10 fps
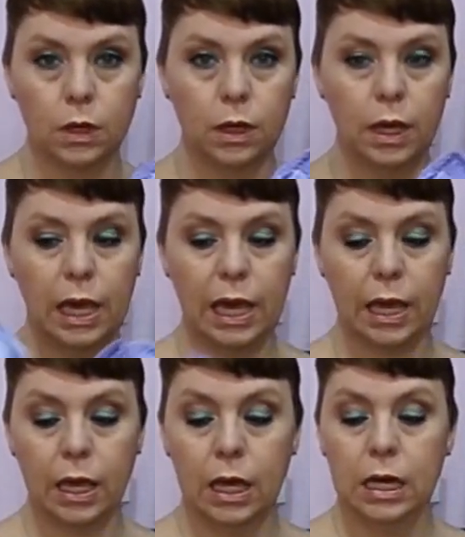a
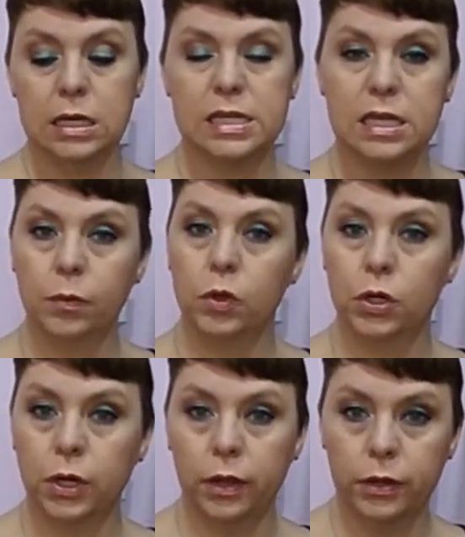similar
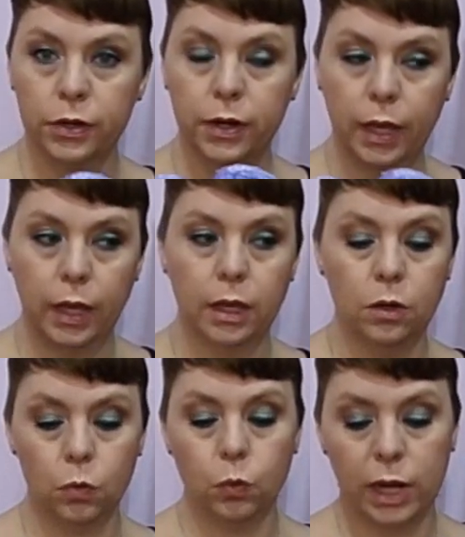color in
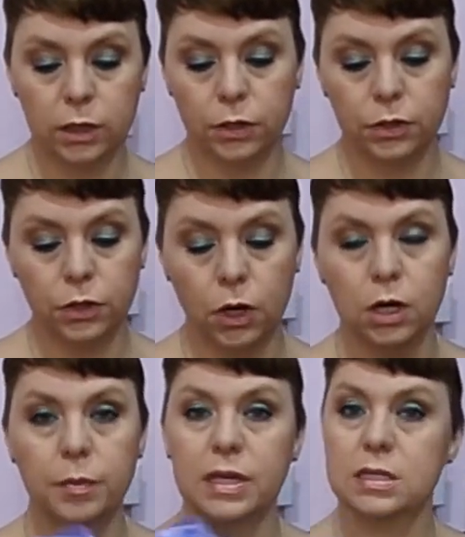regular yarn,
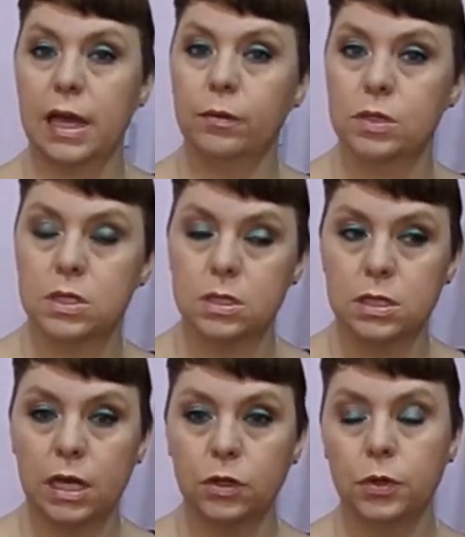because I was
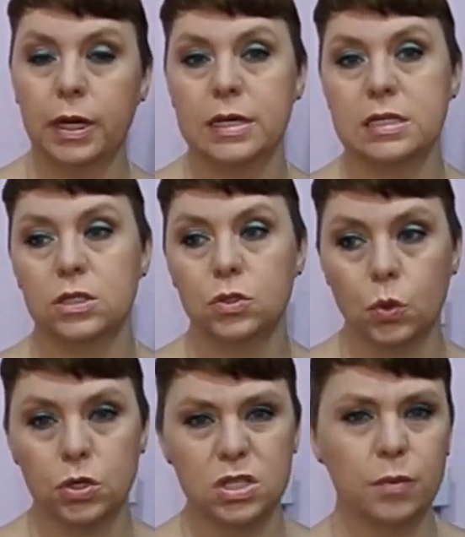telling you guys
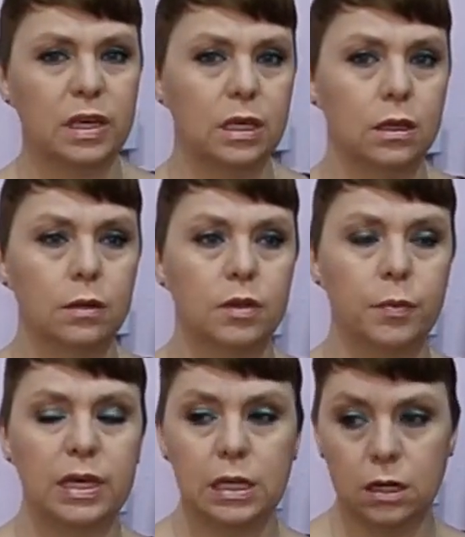towards the
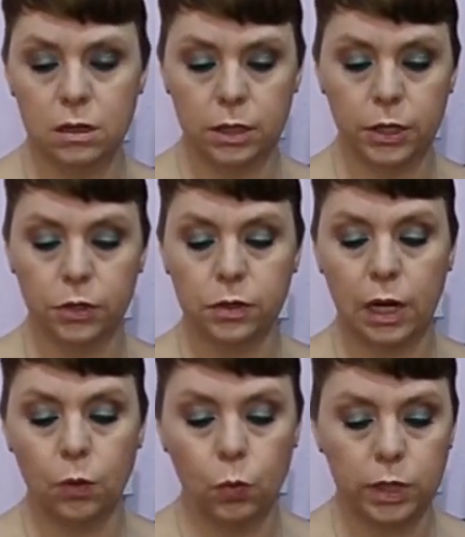beginning of the year that
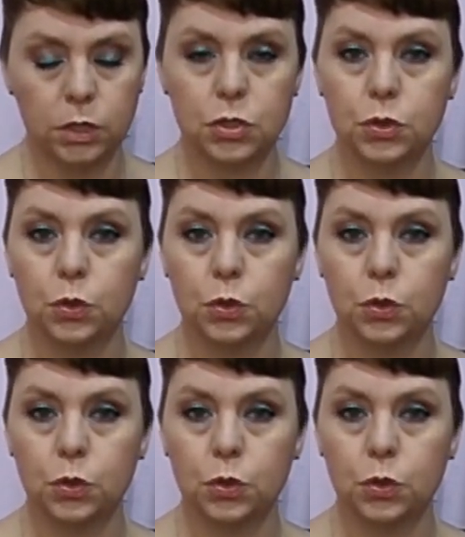I wanted to